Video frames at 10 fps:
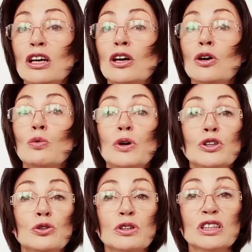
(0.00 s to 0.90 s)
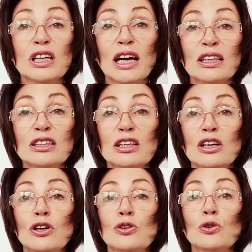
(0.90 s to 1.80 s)
When you're attacked,
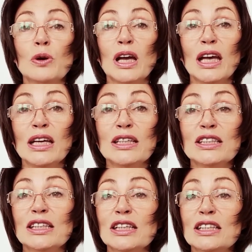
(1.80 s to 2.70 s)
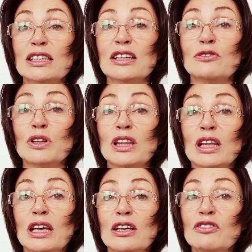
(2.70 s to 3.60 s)
your energy is left with
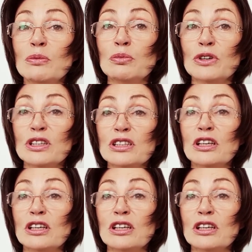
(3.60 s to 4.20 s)
negative imprints,